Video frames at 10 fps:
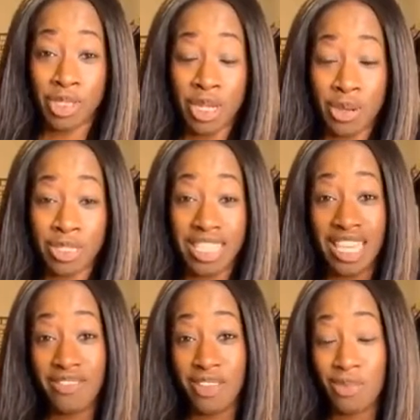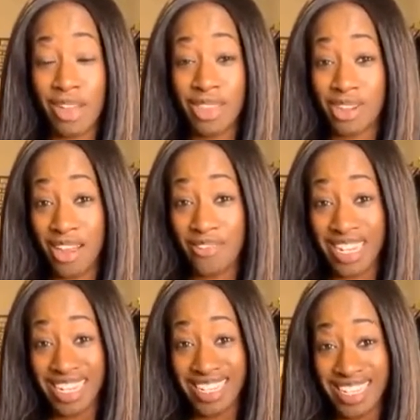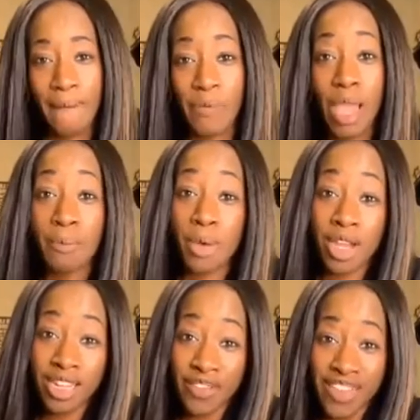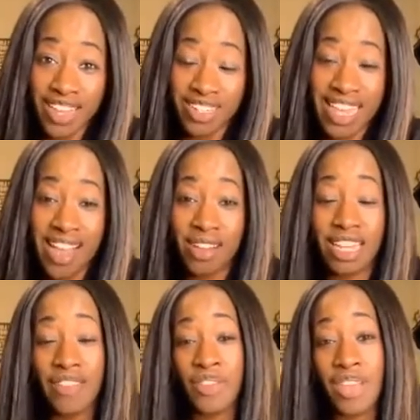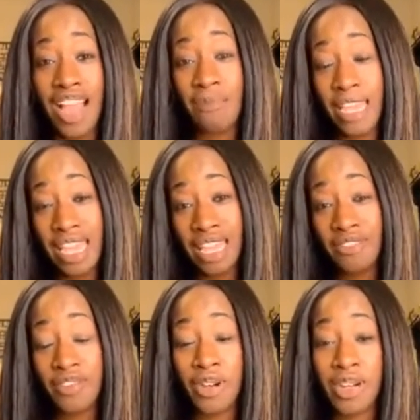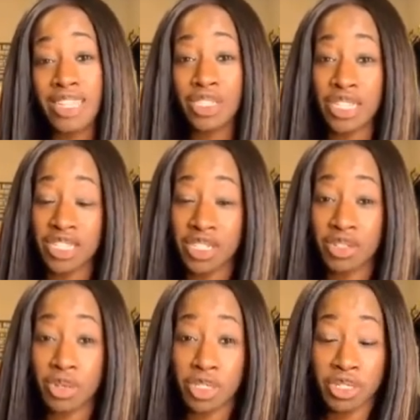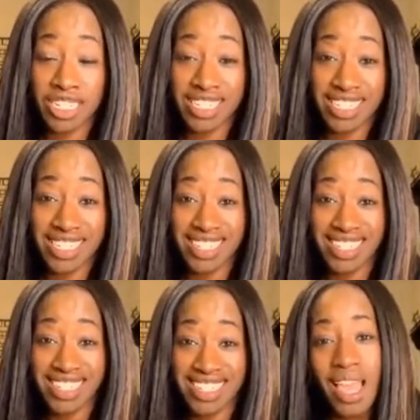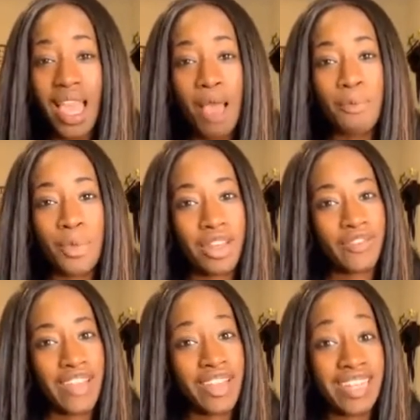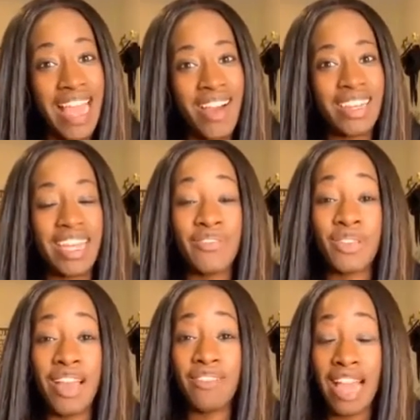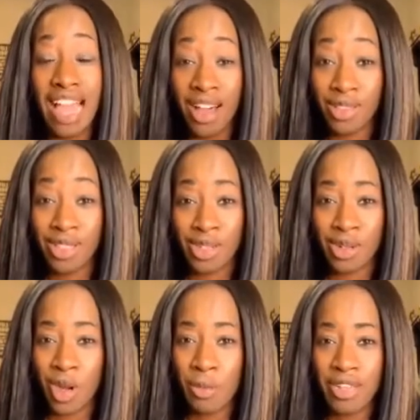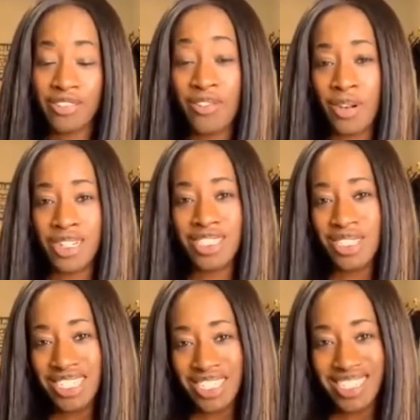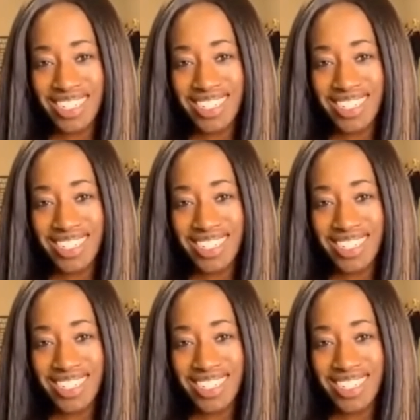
jokes, even when they're not funny. Put a finger down if you have paid for a stranger's groceries. Put a finger down if you have held the door open for a stranger.